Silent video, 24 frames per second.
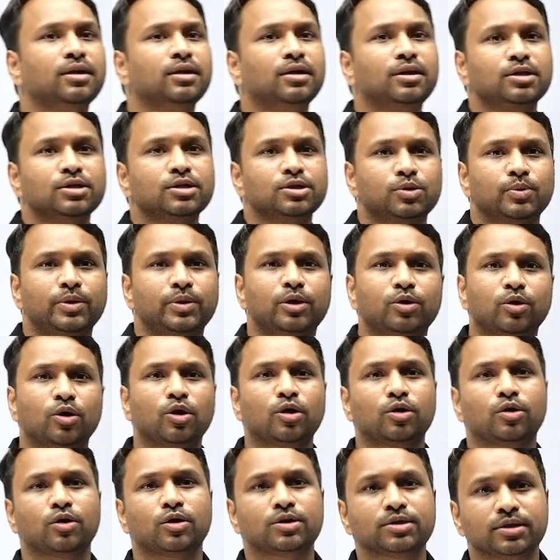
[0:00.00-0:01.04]
So we'll look
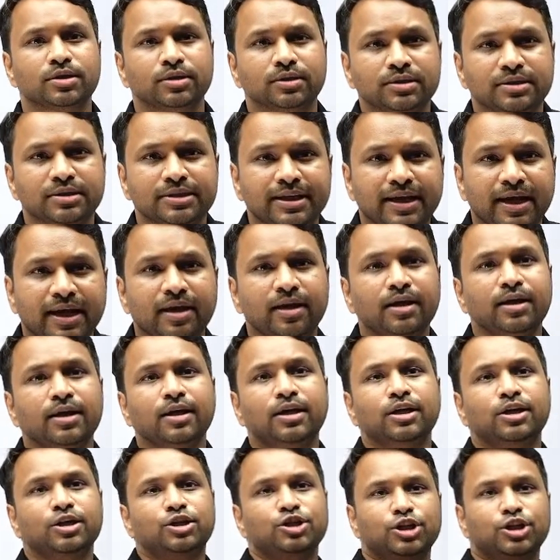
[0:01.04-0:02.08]
across it. Okay.
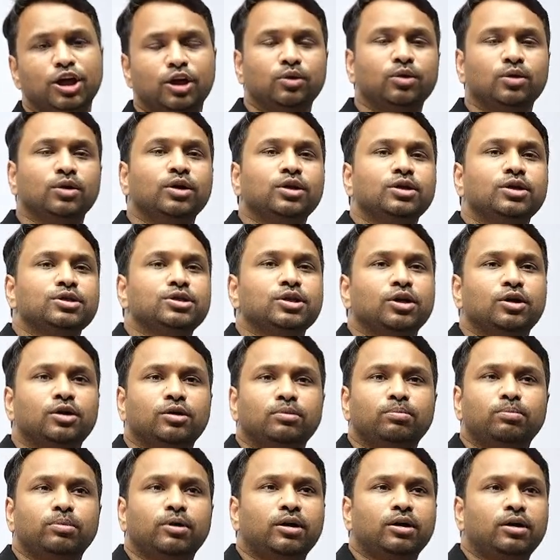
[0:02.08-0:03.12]
Chal.
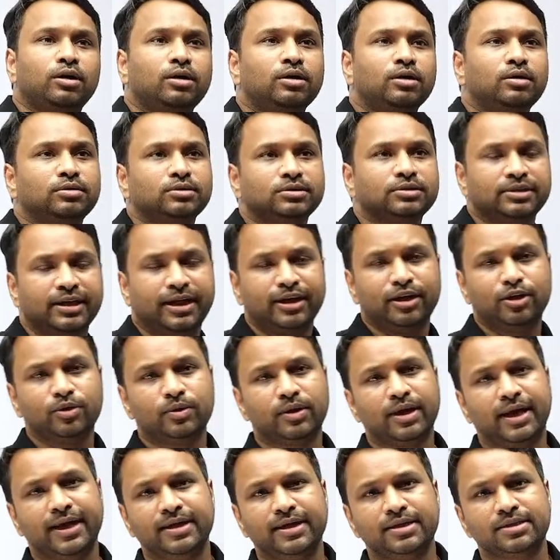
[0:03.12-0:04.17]
So thank you
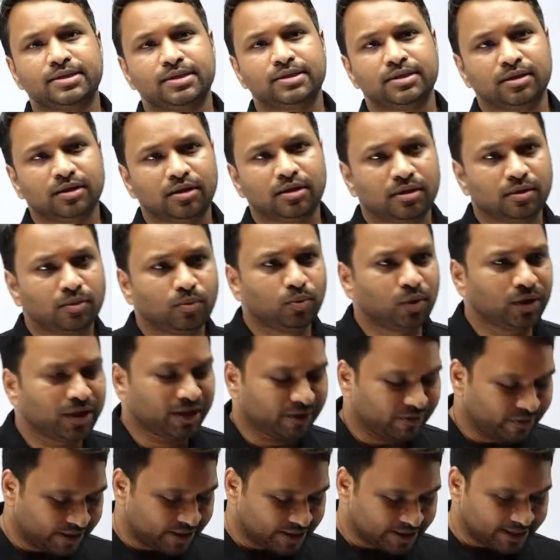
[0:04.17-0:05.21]
guys,
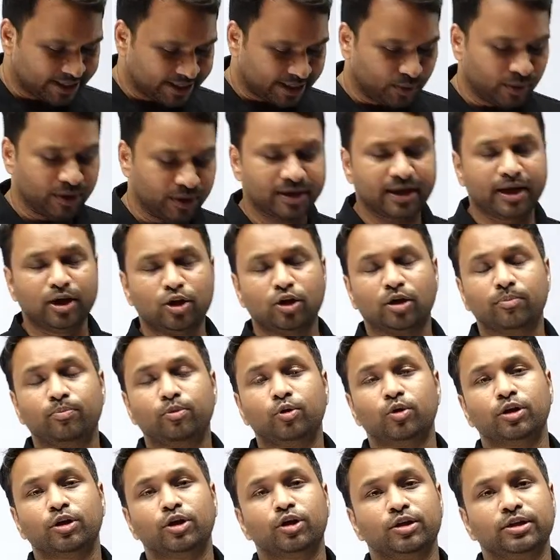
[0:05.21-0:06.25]
whatever is there, we'll try to
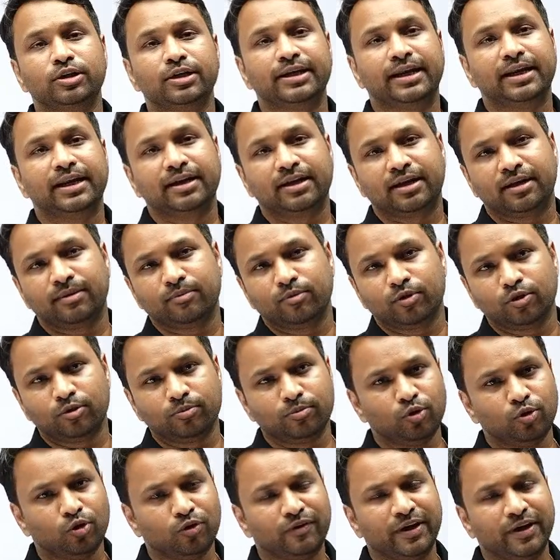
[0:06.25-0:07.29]
upload it on the Telegram group.
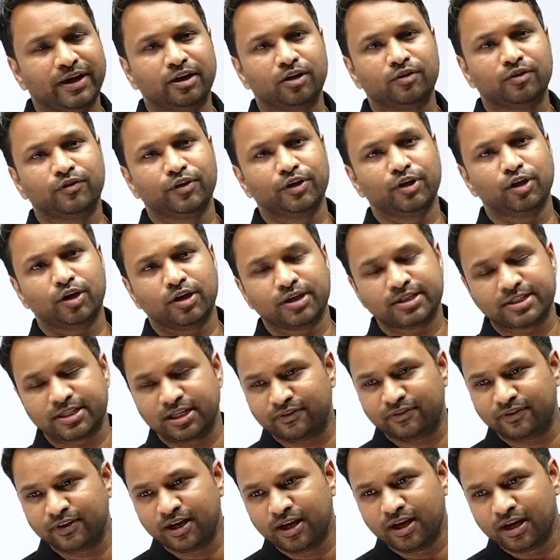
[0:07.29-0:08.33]
Go find out for
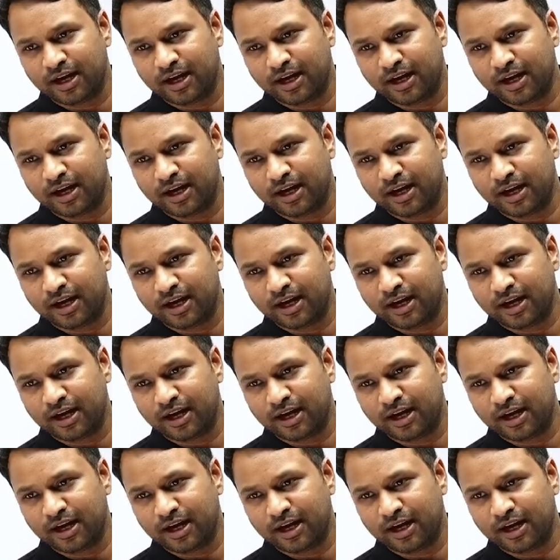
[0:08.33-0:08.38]
yourself.